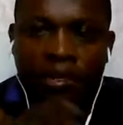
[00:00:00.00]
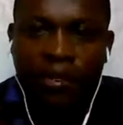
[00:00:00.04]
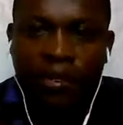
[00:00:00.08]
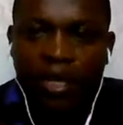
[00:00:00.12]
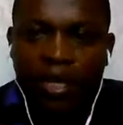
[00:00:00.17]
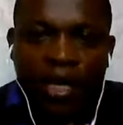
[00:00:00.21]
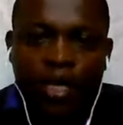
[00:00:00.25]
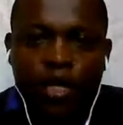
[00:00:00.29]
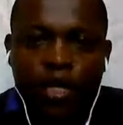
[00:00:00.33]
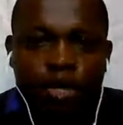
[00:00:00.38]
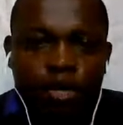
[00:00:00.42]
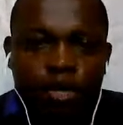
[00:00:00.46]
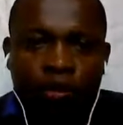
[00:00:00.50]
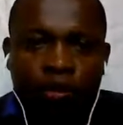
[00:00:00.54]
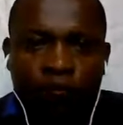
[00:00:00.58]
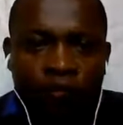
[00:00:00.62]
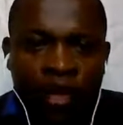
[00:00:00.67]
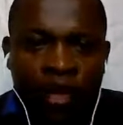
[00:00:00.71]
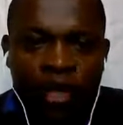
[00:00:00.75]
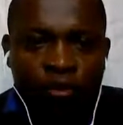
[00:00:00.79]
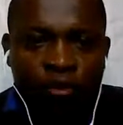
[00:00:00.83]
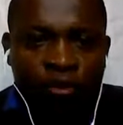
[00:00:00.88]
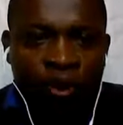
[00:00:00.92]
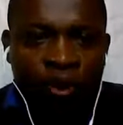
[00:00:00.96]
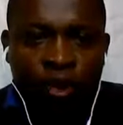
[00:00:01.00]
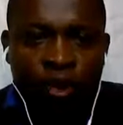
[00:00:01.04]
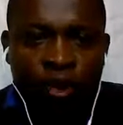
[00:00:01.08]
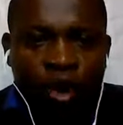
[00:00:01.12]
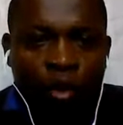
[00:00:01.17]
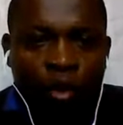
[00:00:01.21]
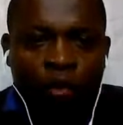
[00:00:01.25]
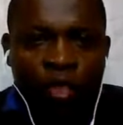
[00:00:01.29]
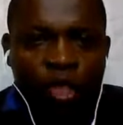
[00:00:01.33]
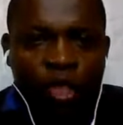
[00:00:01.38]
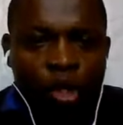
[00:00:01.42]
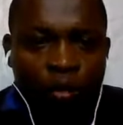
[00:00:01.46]
Sticking to your values
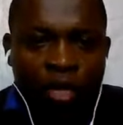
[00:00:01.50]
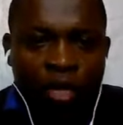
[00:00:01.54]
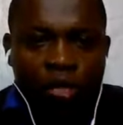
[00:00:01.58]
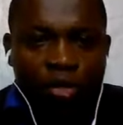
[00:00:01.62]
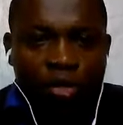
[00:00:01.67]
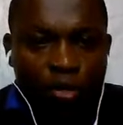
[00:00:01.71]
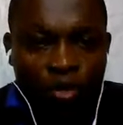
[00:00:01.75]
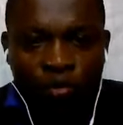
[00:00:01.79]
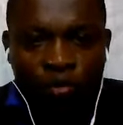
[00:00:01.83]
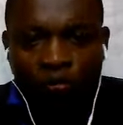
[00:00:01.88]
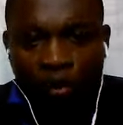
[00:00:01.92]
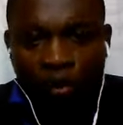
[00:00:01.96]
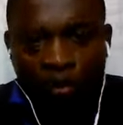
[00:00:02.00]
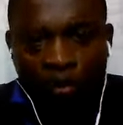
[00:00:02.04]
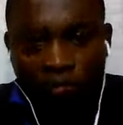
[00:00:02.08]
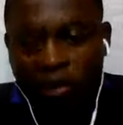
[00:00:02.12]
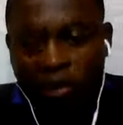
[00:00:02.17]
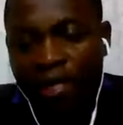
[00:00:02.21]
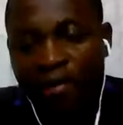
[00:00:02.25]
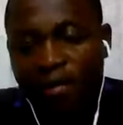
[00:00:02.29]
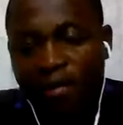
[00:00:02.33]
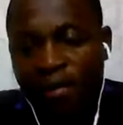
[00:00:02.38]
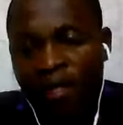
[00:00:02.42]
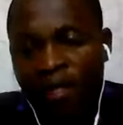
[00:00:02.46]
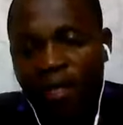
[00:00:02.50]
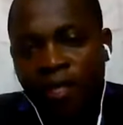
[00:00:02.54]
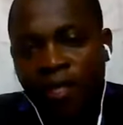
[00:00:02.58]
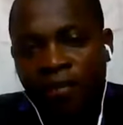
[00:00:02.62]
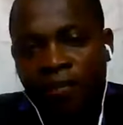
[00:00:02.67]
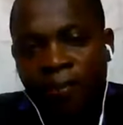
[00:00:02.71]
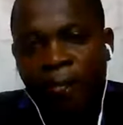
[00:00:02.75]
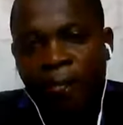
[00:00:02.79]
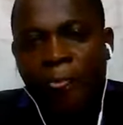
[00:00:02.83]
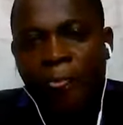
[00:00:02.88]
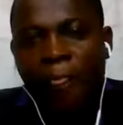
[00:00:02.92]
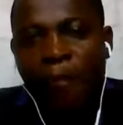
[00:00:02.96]
and always trying to do the right
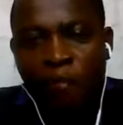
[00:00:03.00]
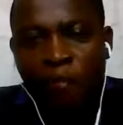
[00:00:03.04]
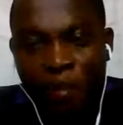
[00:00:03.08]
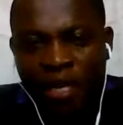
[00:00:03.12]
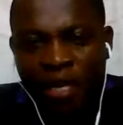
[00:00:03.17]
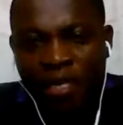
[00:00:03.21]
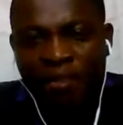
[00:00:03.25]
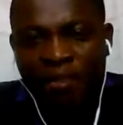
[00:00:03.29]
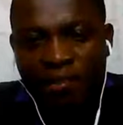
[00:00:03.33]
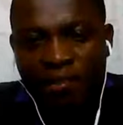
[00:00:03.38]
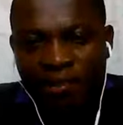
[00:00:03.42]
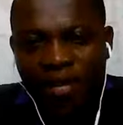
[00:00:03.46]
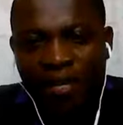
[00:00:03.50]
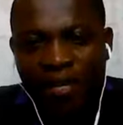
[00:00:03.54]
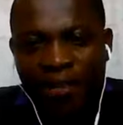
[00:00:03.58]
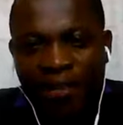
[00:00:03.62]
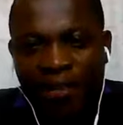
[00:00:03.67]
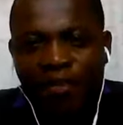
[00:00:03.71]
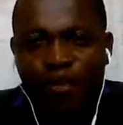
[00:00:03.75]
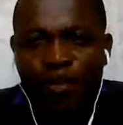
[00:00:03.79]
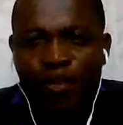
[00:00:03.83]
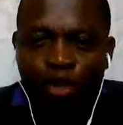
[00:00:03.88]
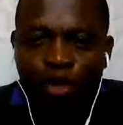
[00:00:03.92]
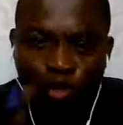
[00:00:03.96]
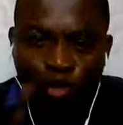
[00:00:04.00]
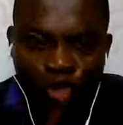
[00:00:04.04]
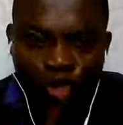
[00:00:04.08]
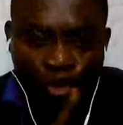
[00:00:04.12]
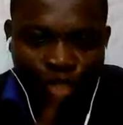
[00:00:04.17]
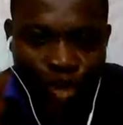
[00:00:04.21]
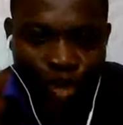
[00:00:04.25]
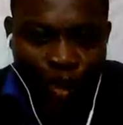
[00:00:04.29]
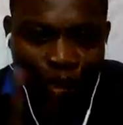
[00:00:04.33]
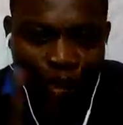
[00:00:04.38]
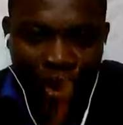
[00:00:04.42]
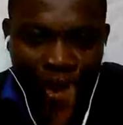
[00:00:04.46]
thing means that
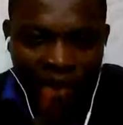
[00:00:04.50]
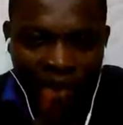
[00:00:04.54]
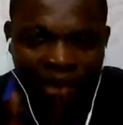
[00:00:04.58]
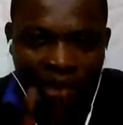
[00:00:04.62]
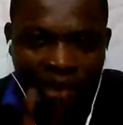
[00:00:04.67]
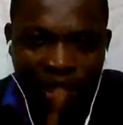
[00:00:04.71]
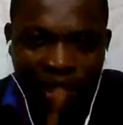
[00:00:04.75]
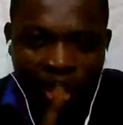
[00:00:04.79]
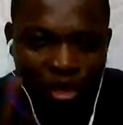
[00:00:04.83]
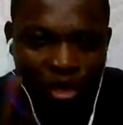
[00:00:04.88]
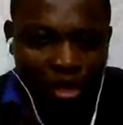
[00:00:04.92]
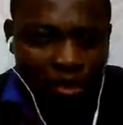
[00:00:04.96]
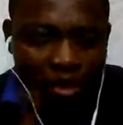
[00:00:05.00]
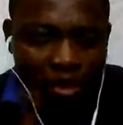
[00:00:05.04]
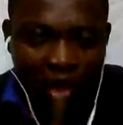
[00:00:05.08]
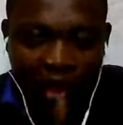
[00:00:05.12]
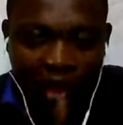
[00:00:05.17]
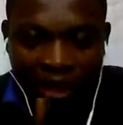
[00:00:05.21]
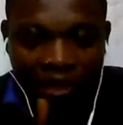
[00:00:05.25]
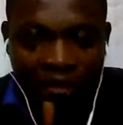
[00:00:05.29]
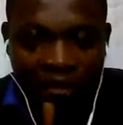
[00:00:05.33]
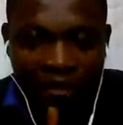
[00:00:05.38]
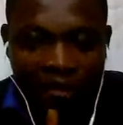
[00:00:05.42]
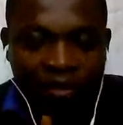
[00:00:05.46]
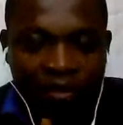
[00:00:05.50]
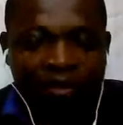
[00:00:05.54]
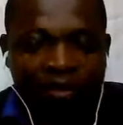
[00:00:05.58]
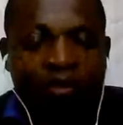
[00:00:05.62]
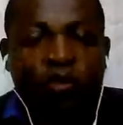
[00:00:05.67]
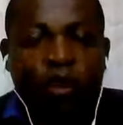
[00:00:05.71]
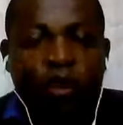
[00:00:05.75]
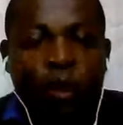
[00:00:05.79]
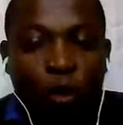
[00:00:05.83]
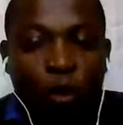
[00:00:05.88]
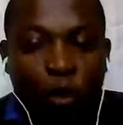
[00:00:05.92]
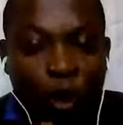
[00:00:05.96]
no one can trick
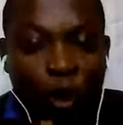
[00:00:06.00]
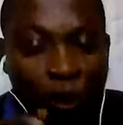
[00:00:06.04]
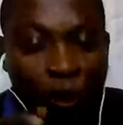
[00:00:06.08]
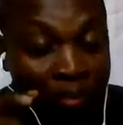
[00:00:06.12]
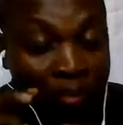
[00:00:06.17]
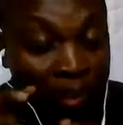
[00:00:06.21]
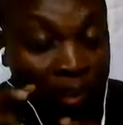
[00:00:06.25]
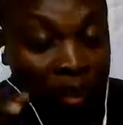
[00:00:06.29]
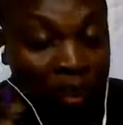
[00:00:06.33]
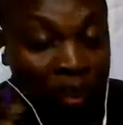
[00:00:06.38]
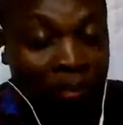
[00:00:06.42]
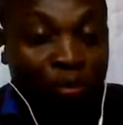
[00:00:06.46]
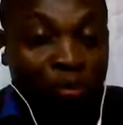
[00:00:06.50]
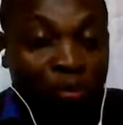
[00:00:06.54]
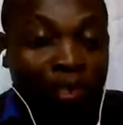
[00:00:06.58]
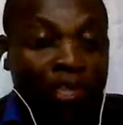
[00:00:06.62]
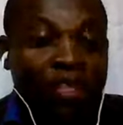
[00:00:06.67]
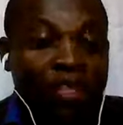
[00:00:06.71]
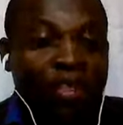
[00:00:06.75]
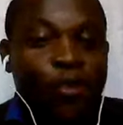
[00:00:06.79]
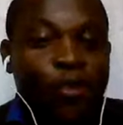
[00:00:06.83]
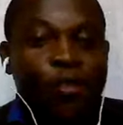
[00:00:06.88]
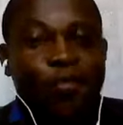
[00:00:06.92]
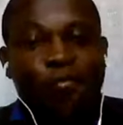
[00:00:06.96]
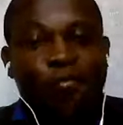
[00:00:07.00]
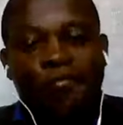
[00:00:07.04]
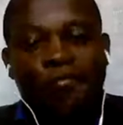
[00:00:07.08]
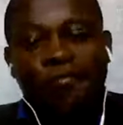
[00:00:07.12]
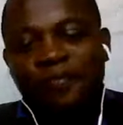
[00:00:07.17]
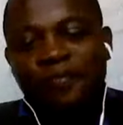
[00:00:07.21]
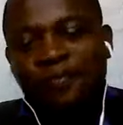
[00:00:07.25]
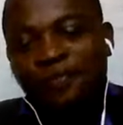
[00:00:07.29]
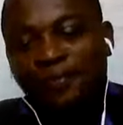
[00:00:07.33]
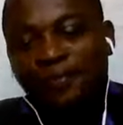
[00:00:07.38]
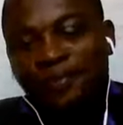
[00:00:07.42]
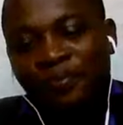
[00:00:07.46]
or manipulate
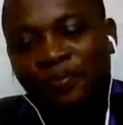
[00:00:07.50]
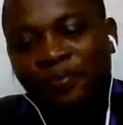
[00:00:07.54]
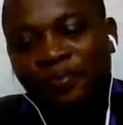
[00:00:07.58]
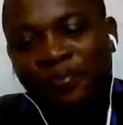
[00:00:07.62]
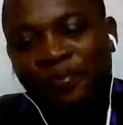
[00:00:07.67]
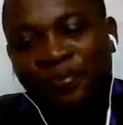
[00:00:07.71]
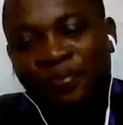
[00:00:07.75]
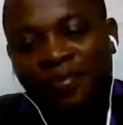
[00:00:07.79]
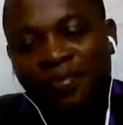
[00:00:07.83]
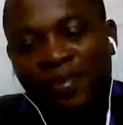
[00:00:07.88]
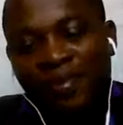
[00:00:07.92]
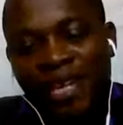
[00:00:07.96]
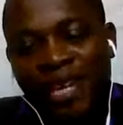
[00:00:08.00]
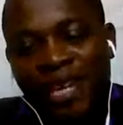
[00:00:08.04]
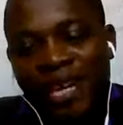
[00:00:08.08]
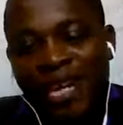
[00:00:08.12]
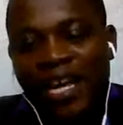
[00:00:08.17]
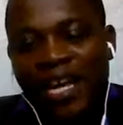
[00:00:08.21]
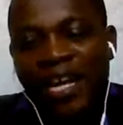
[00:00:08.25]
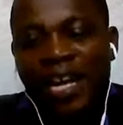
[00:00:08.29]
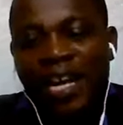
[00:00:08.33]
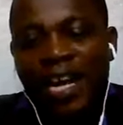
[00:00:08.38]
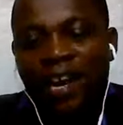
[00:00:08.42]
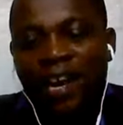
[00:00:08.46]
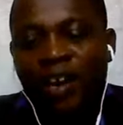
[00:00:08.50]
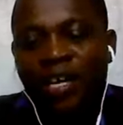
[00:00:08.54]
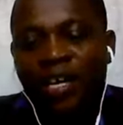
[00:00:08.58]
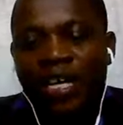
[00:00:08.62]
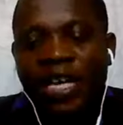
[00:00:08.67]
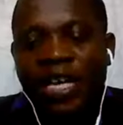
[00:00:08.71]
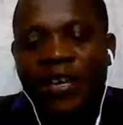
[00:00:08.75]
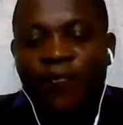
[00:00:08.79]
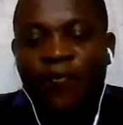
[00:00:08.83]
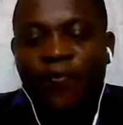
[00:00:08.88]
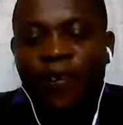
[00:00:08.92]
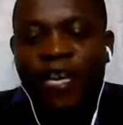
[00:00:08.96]
you. Now,
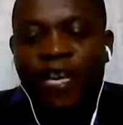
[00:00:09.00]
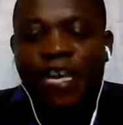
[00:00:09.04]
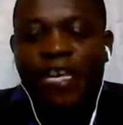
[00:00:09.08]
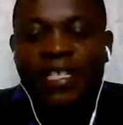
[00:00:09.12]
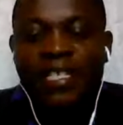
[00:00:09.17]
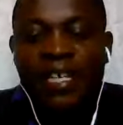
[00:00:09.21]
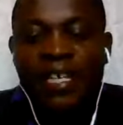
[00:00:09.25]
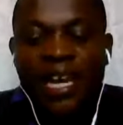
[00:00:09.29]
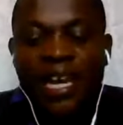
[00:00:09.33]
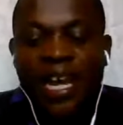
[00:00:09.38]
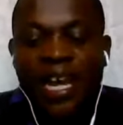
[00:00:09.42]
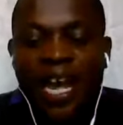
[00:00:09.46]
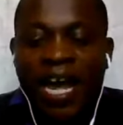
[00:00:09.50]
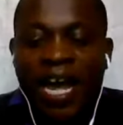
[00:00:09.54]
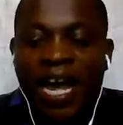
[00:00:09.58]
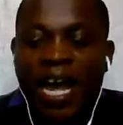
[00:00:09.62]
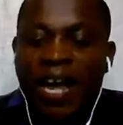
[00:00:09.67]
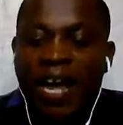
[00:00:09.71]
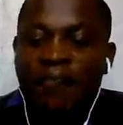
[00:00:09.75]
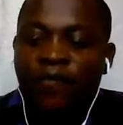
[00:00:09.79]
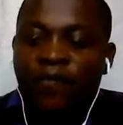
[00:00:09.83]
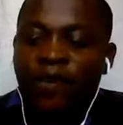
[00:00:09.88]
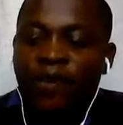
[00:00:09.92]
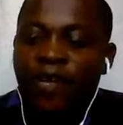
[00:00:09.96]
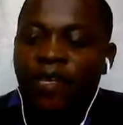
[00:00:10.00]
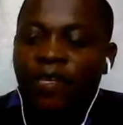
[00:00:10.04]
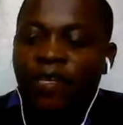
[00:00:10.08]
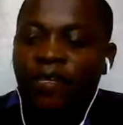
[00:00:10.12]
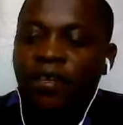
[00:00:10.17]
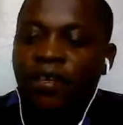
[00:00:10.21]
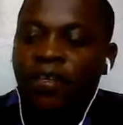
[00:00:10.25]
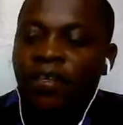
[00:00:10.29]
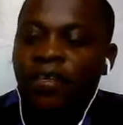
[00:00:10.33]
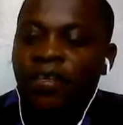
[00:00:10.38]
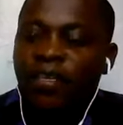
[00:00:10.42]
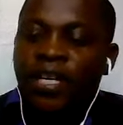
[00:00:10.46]
if each and
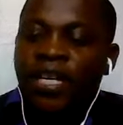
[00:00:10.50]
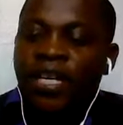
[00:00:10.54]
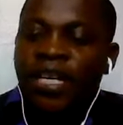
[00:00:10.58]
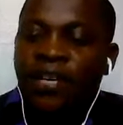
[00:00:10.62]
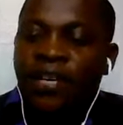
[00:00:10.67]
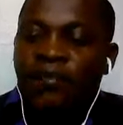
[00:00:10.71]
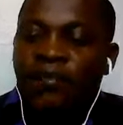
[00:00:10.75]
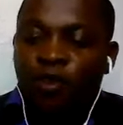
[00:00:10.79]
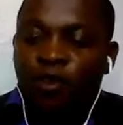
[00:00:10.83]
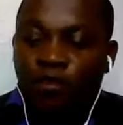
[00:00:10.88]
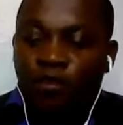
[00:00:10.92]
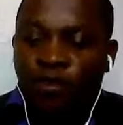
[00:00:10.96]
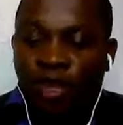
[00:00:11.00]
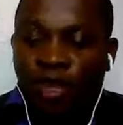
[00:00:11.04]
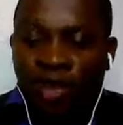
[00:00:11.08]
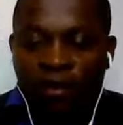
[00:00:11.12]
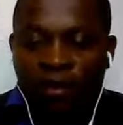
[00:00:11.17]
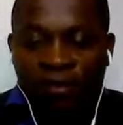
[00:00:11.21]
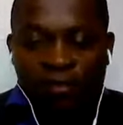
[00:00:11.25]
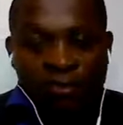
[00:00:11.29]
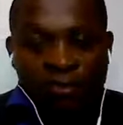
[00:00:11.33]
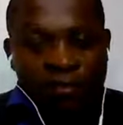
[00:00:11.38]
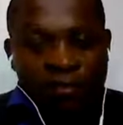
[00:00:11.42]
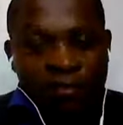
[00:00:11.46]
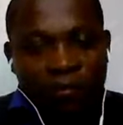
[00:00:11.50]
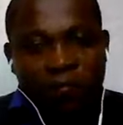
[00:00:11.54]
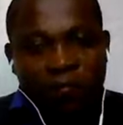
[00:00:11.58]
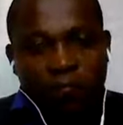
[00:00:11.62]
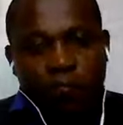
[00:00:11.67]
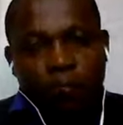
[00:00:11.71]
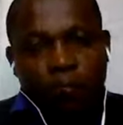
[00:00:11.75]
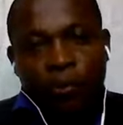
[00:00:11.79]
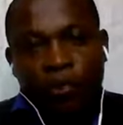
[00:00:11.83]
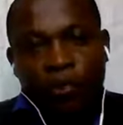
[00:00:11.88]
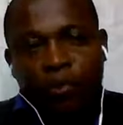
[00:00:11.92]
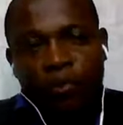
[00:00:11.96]
every individual
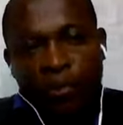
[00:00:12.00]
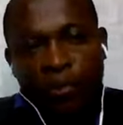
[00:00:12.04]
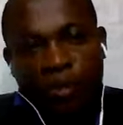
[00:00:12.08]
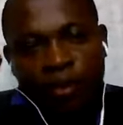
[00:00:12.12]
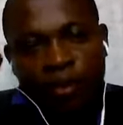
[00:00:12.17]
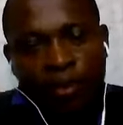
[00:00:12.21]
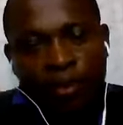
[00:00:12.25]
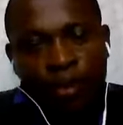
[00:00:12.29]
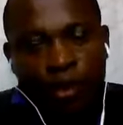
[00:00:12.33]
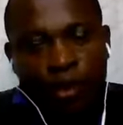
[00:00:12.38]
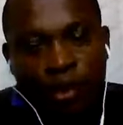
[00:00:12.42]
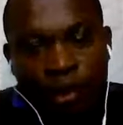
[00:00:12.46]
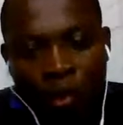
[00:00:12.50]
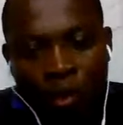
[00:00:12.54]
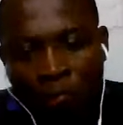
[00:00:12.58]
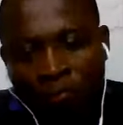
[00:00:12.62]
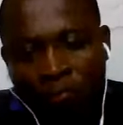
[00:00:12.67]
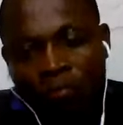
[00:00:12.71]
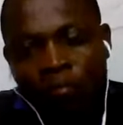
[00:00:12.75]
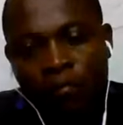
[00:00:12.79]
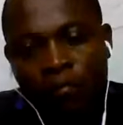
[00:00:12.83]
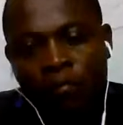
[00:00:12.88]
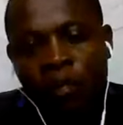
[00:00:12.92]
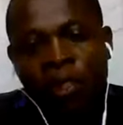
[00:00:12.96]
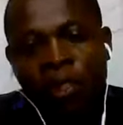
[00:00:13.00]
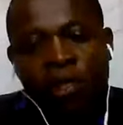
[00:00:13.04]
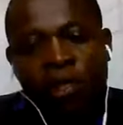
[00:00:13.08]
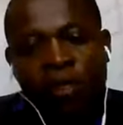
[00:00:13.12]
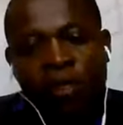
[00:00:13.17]
builds on